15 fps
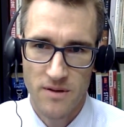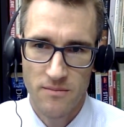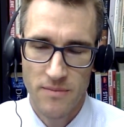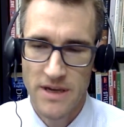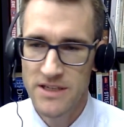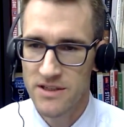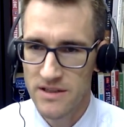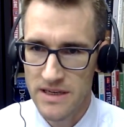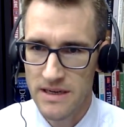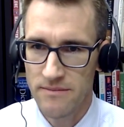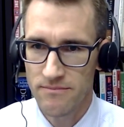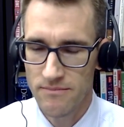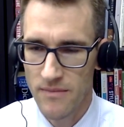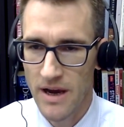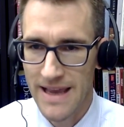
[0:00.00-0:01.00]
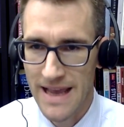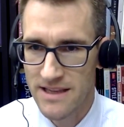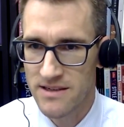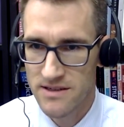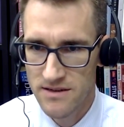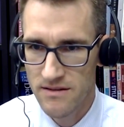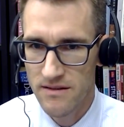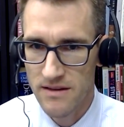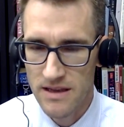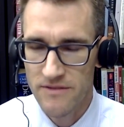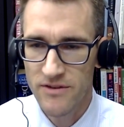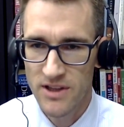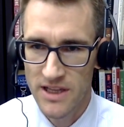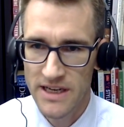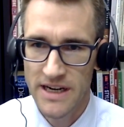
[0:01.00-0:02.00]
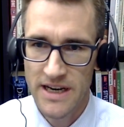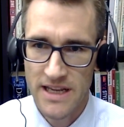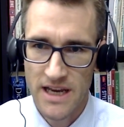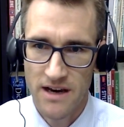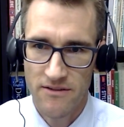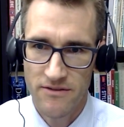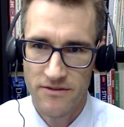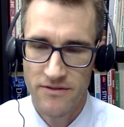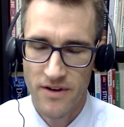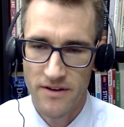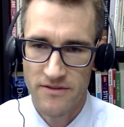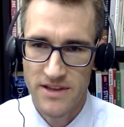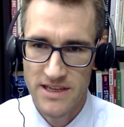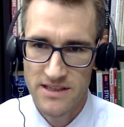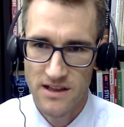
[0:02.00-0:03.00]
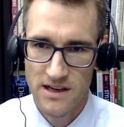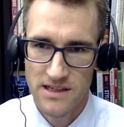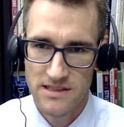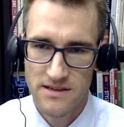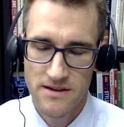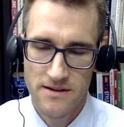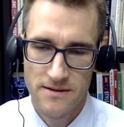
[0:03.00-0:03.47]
basically against the validity of these laws.